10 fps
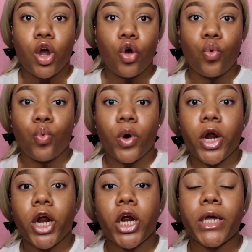
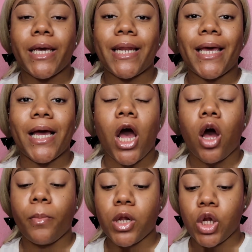we're getting
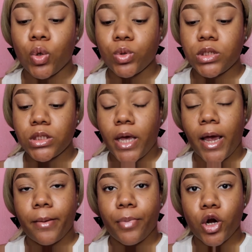up close
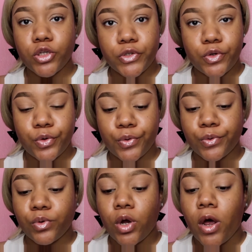and
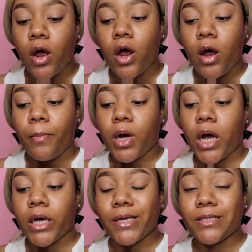personal
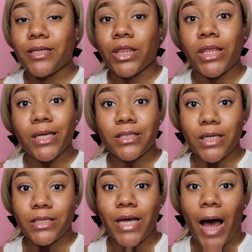because this
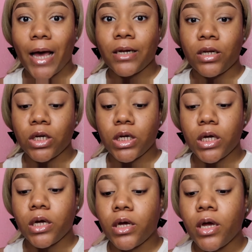is an eye look.
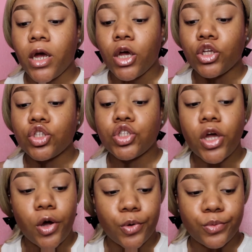
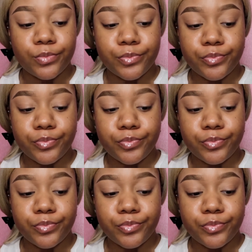So